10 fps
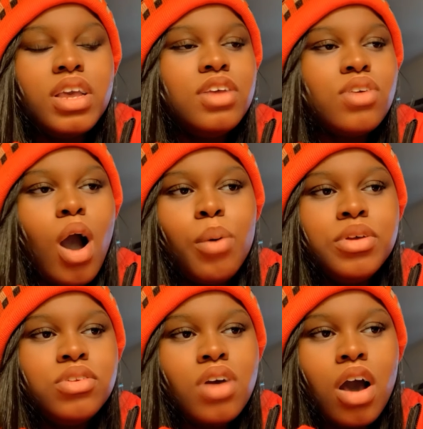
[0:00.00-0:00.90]
he's
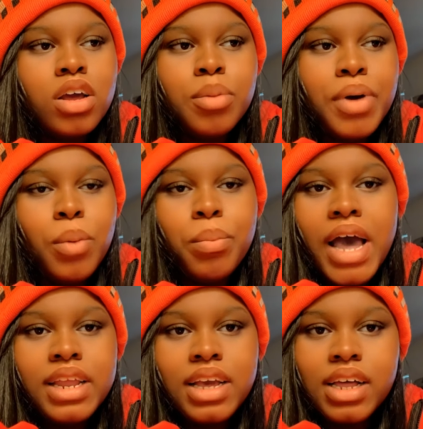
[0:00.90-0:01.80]
always talking about
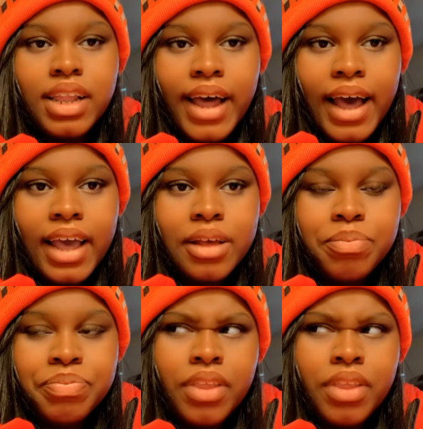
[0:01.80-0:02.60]
Bonnie and Clyde.